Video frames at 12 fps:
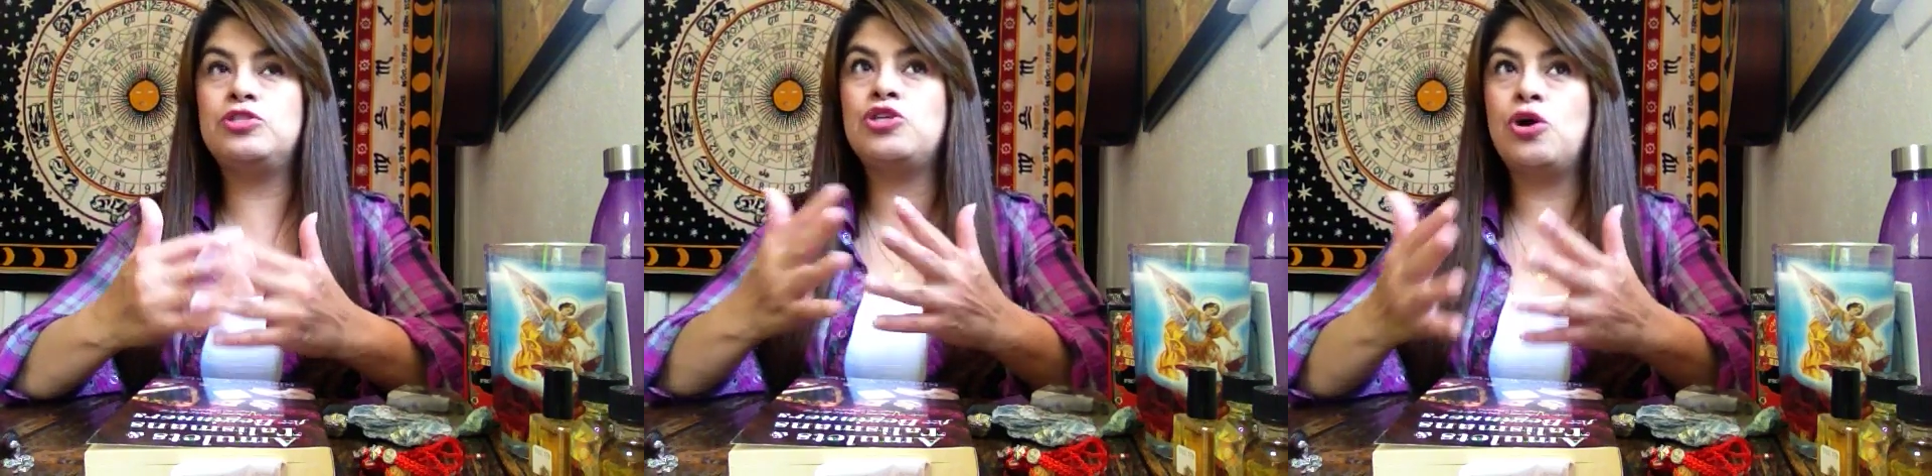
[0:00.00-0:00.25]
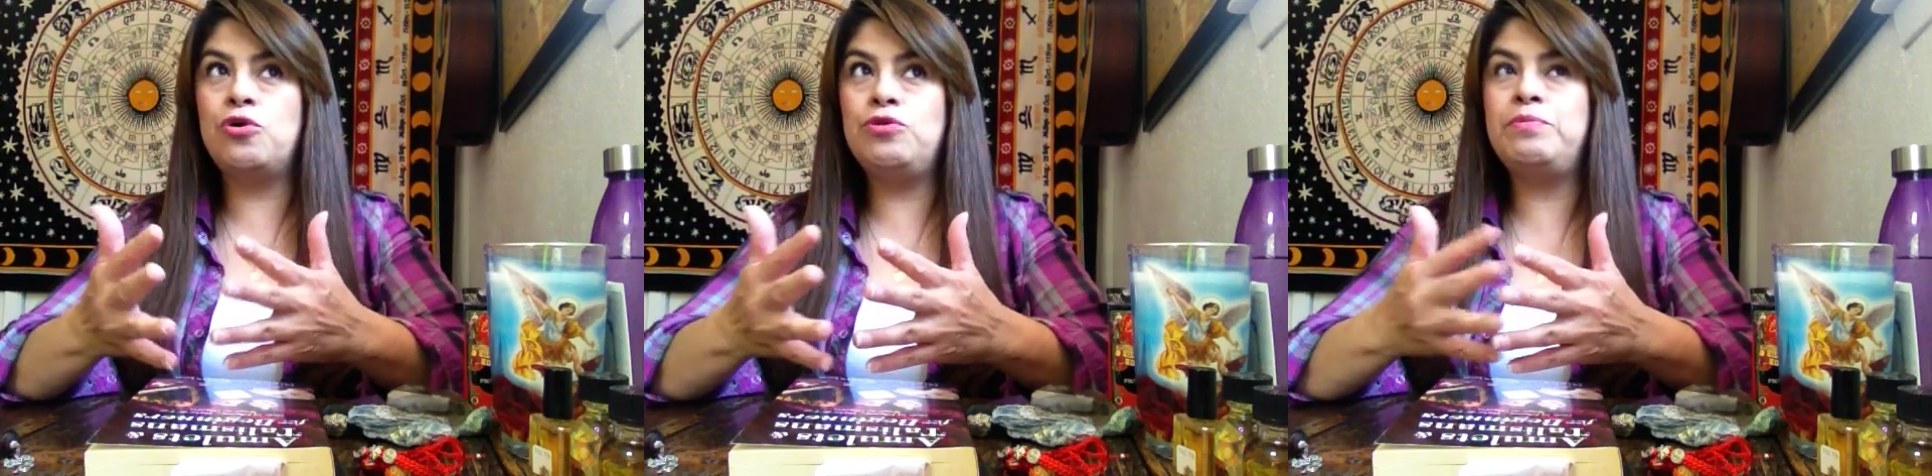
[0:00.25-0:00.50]

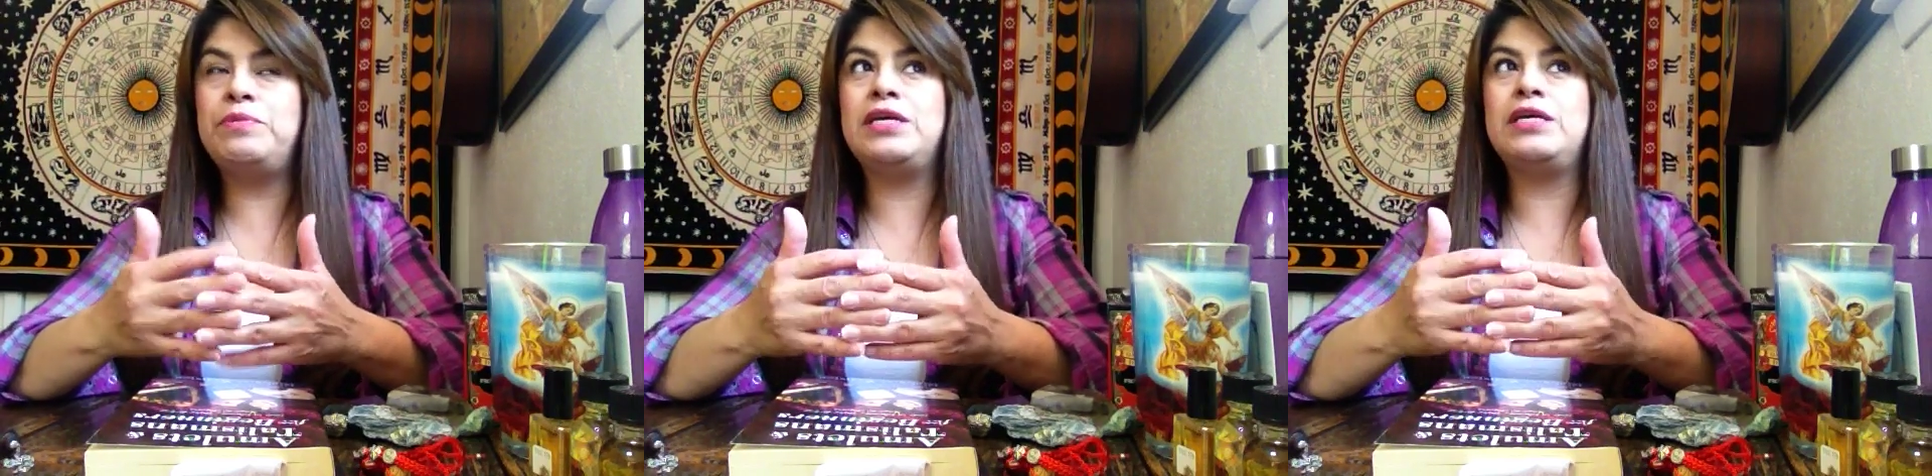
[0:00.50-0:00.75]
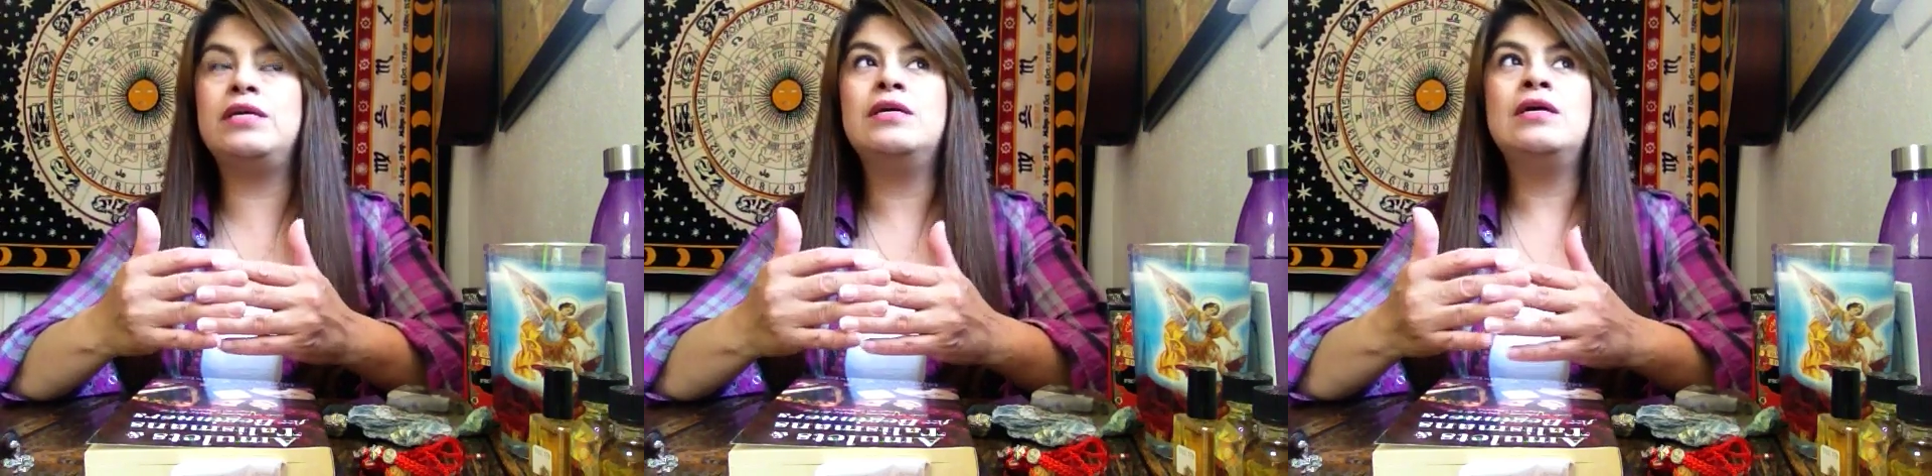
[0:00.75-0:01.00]
shown
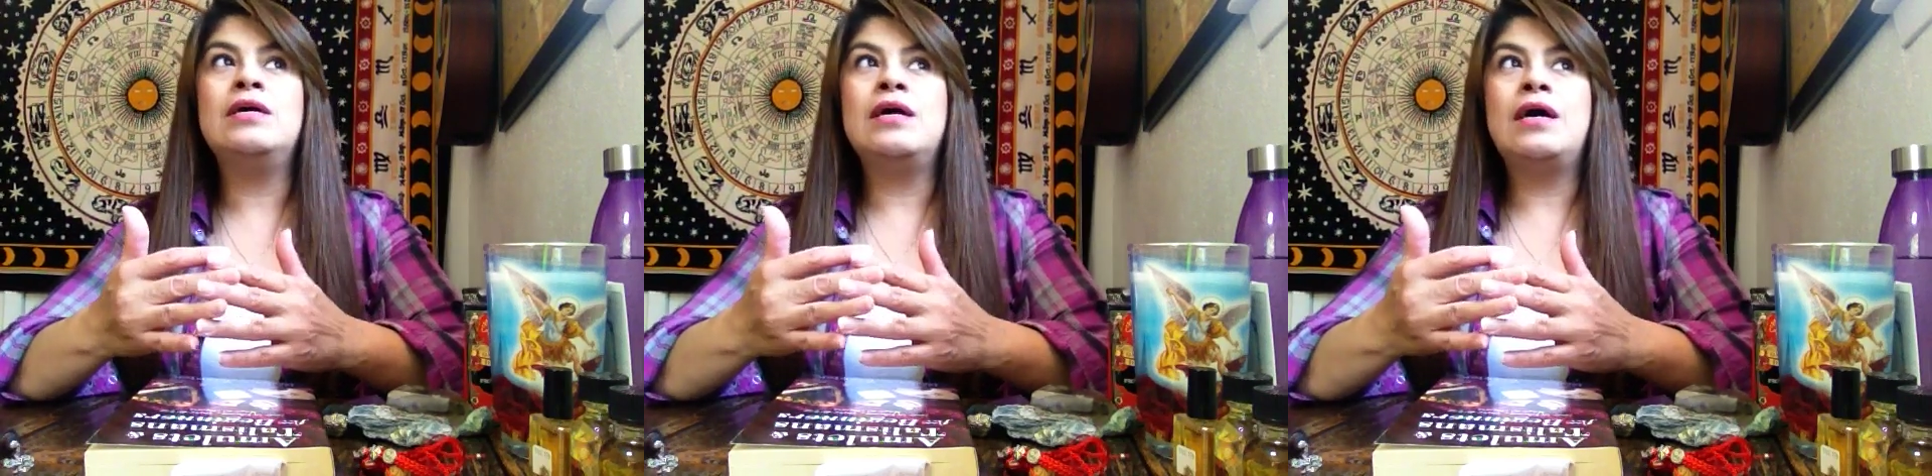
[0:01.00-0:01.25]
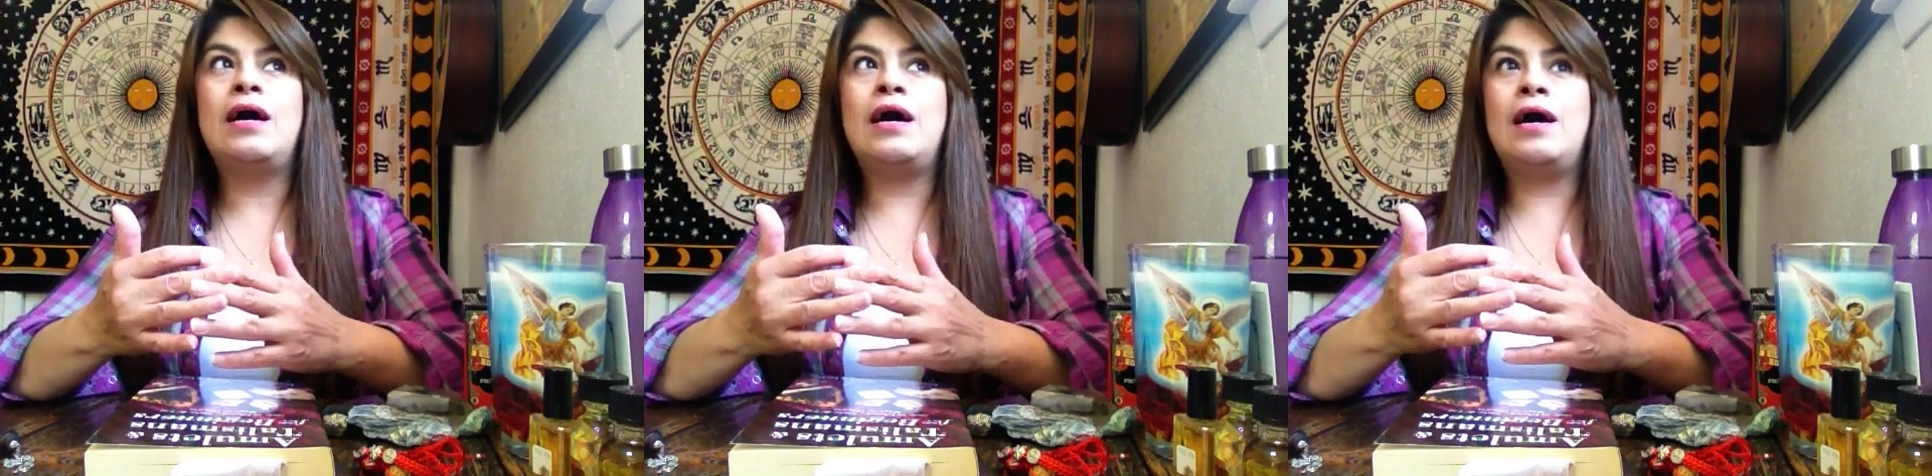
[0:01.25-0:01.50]
me
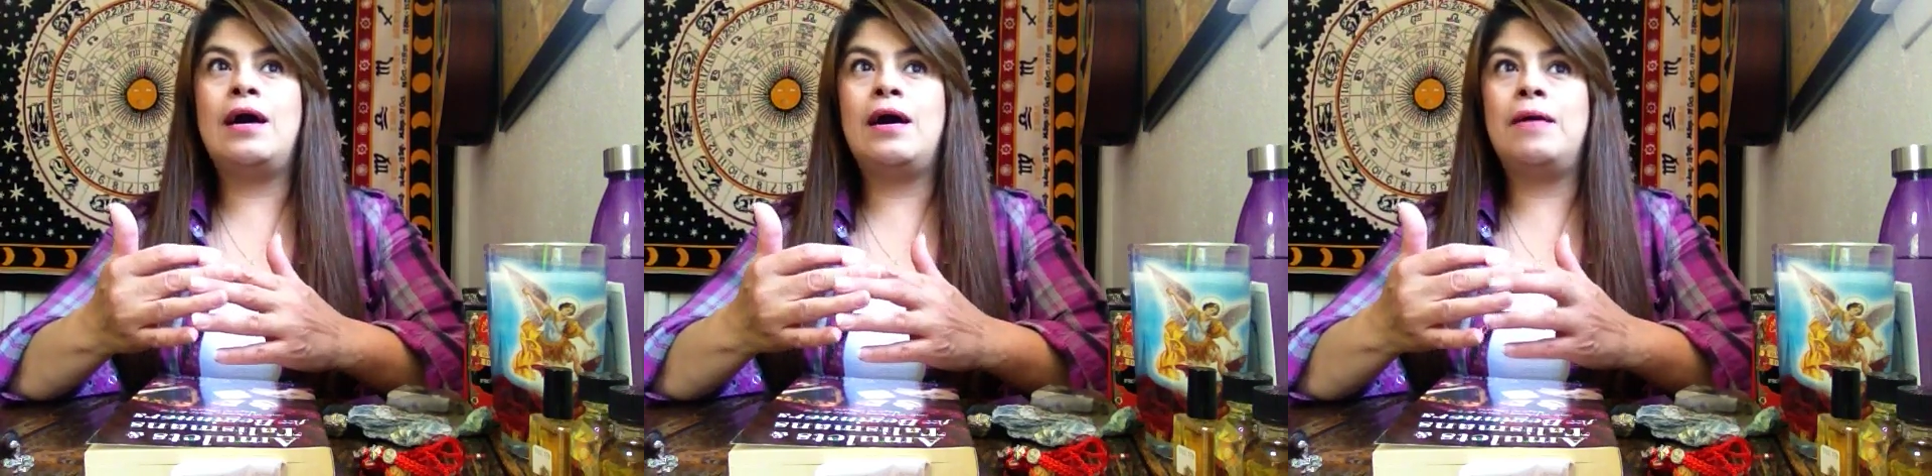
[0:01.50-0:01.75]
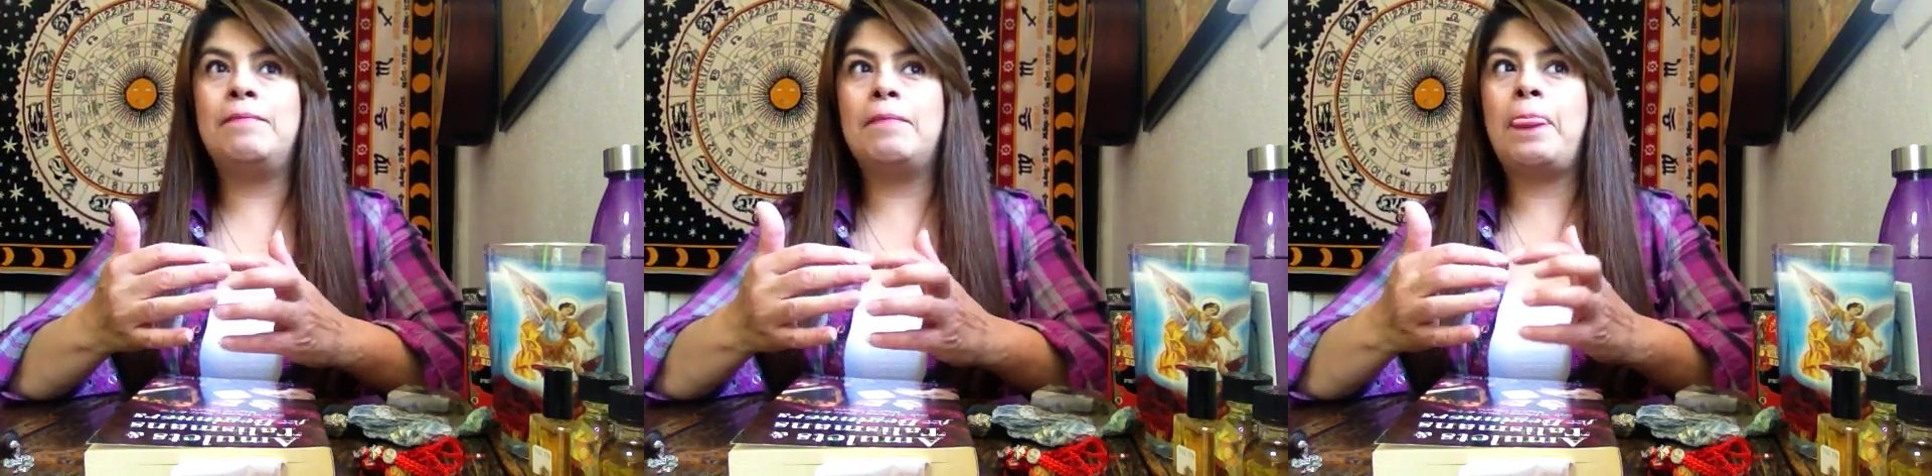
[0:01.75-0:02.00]
uh,